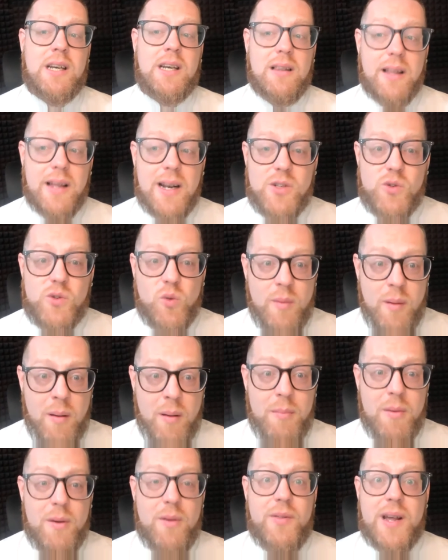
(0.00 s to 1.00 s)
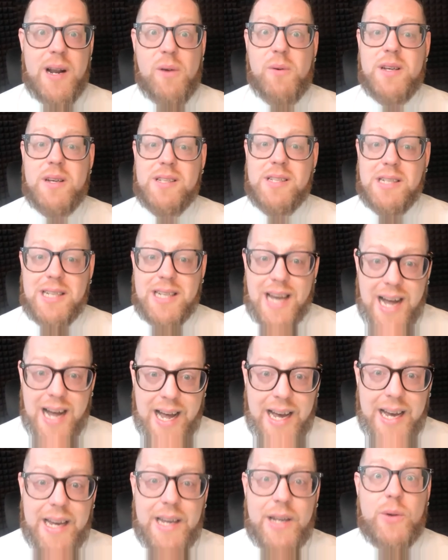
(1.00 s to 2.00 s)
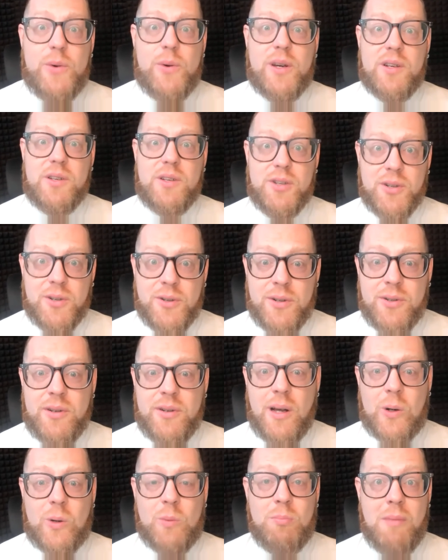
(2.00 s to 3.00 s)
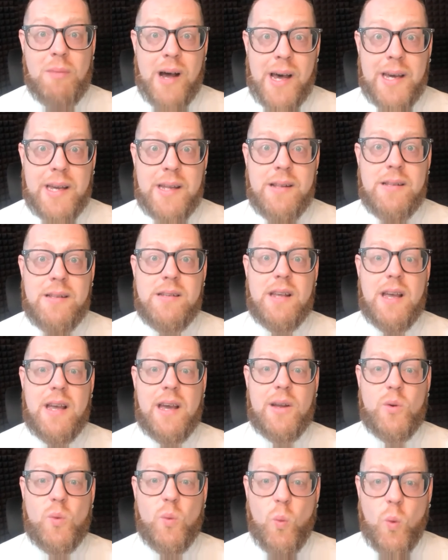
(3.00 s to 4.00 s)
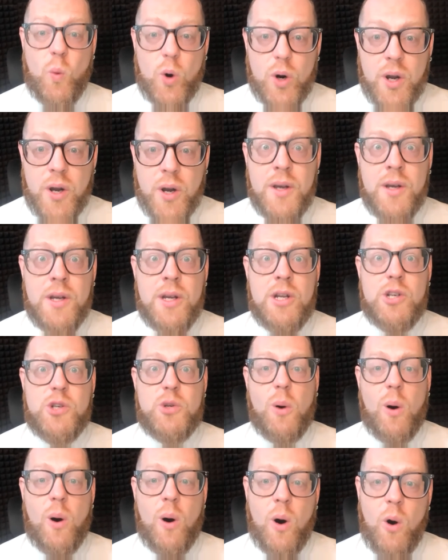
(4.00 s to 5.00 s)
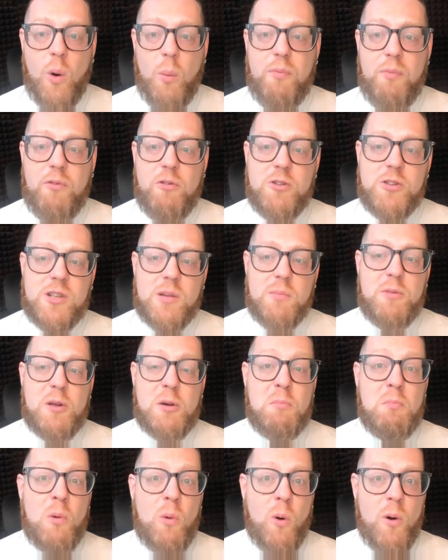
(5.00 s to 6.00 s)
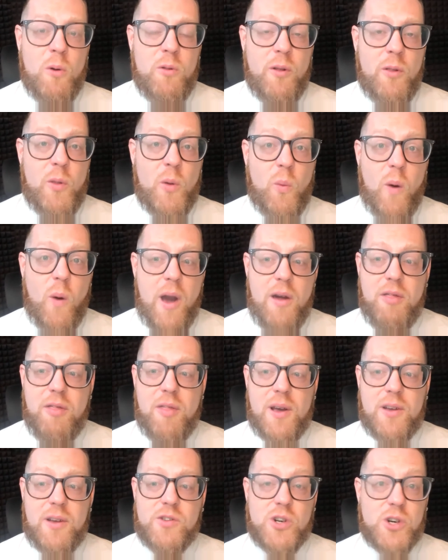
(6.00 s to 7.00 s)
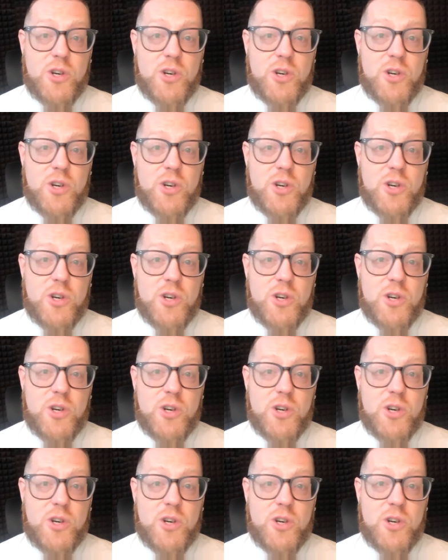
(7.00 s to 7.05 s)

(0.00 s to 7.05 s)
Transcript: let us remember there is a guide who can turn our minds and work to a hope for something more than the way things